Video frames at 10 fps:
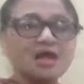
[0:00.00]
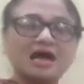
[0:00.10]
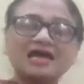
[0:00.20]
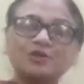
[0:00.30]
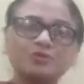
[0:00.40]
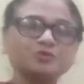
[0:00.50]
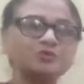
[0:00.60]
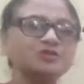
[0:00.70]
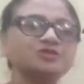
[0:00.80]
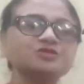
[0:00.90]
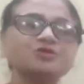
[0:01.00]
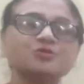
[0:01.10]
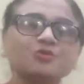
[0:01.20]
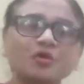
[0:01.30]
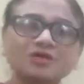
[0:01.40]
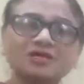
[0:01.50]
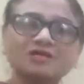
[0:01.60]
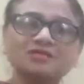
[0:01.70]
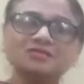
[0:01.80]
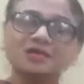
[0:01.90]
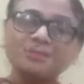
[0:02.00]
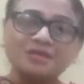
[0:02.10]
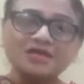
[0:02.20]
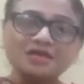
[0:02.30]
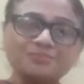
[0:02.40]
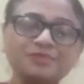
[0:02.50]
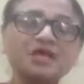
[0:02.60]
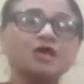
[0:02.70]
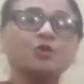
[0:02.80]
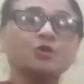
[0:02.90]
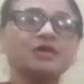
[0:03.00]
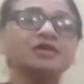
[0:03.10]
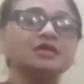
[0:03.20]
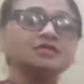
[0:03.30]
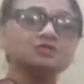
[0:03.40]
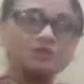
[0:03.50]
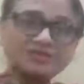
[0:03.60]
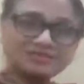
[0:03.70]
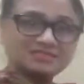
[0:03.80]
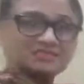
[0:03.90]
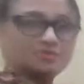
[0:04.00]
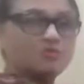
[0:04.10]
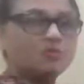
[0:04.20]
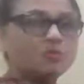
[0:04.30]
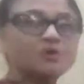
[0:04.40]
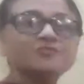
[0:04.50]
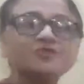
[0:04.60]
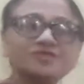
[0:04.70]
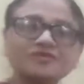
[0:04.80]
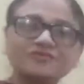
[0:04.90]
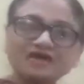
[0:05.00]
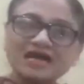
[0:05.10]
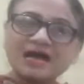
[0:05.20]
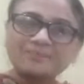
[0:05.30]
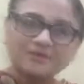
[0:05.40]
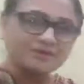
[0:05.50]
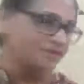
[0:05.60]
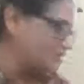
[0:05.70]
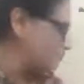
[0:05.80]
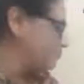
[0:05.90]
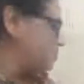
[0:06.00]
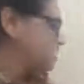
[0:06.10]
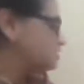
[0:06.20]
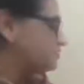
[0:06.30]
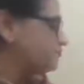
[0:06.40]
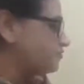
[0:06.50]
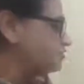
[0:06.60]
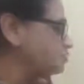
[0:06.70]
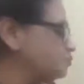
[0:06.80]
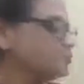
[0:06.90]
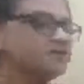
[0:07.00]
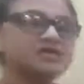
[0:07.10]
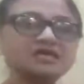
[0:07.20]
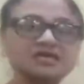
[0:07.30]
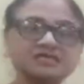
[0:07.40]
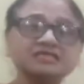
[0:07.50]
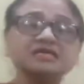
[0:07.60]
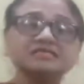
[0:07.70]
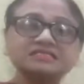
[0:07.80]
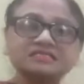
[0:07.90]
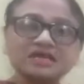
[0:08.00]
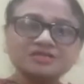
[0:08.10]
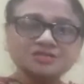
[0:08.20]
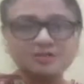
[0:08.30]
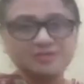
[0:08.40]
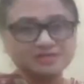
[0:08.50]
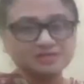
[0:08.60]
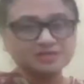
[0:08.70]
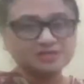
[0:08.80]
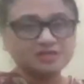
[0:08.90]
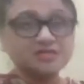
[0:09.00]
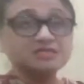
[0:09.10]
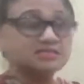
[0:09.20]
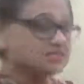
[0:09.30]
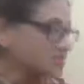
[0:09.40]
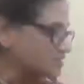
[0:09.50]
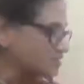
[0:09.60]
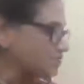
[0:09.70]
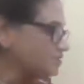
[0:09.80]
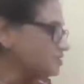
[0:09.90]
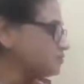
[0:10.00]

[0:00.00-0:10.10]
I hope students you got it, the summary. Okay, so let's go on with the vocabulary. The first word is startlement. Startlement